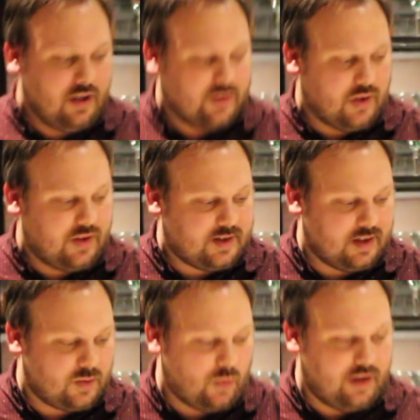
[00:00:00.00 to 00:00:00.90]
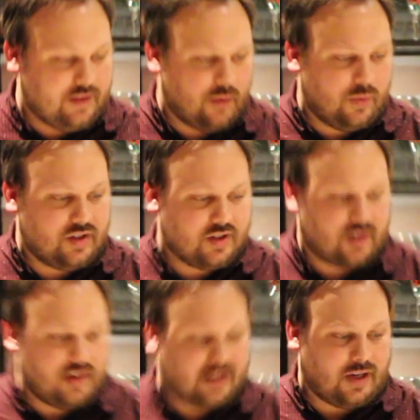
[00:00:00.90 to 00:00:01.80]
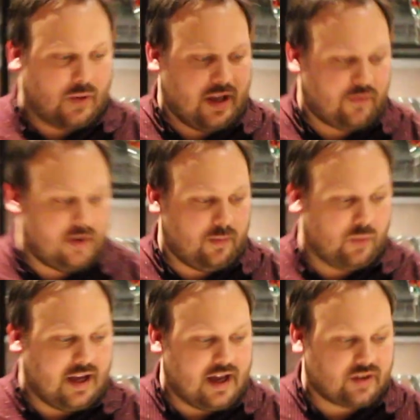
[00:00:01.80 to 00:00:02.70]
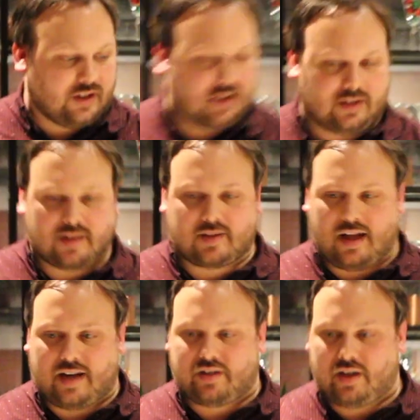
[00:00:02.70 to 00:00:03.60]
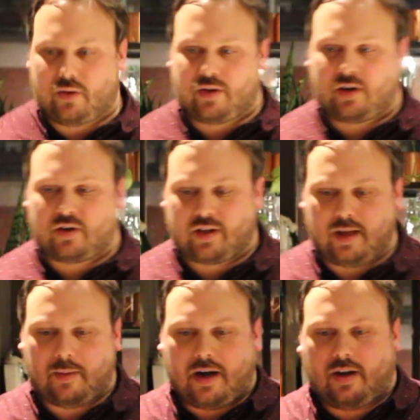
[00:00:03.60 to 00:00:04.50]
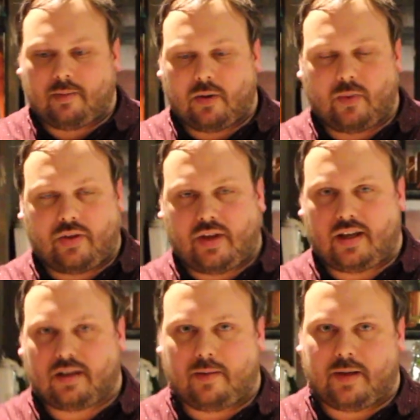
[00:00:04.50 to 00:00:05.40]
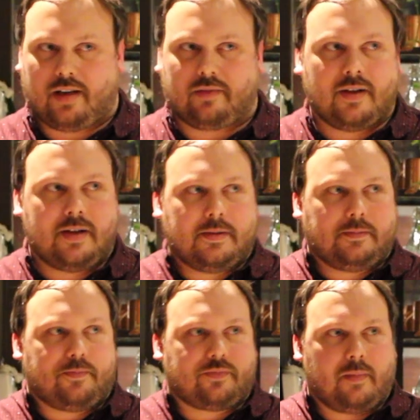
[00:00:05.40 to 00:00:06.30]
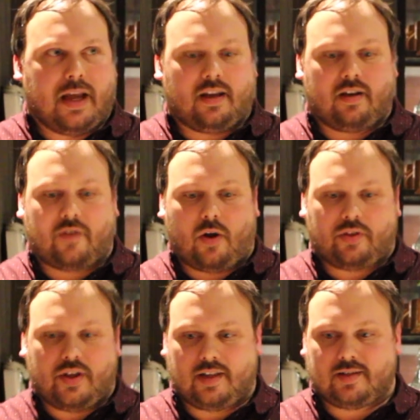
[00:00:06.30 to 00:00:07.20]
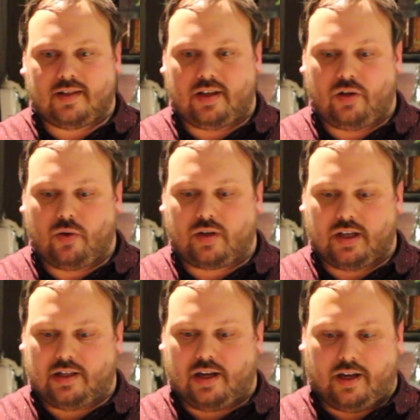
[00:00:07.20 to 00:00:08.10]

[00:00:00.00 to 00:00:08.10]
So this is one that we just couldn't get away from. We actually did this last year with our cookie pairing, but we think, I mean, man, of all things that you can